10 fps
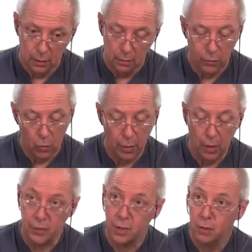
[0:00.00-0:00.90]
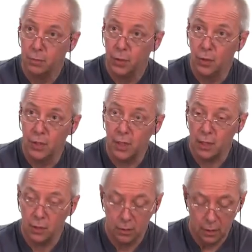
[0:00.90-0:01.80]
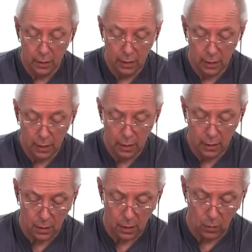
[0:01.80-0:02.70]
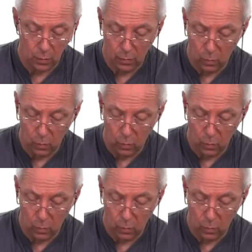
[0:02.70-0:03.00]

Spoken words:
4 bolts per section, okay, so